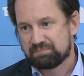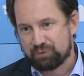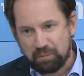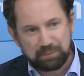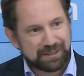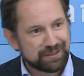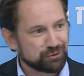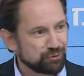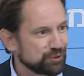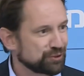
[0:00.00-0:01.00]
probably a
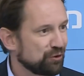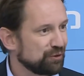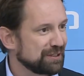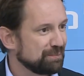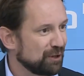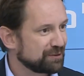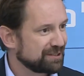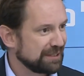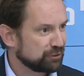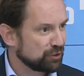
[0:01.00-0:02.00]
true story about
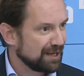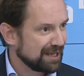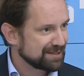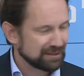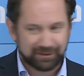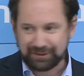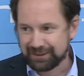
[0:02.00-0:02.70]
Theodor Herzl.